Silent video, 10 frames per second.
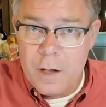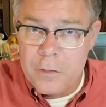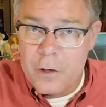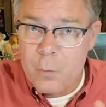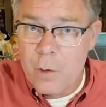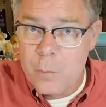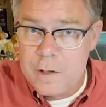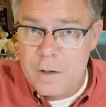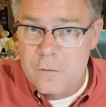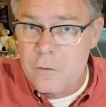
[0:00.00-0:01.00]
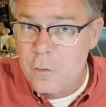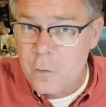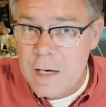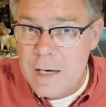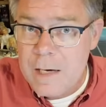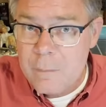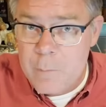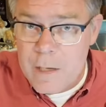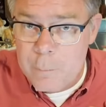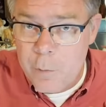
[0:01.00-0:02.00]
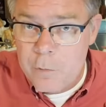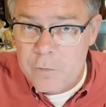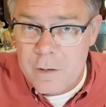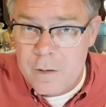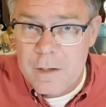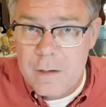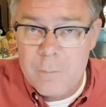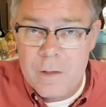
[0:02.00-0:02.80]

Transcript: I think where we disagree, me personally,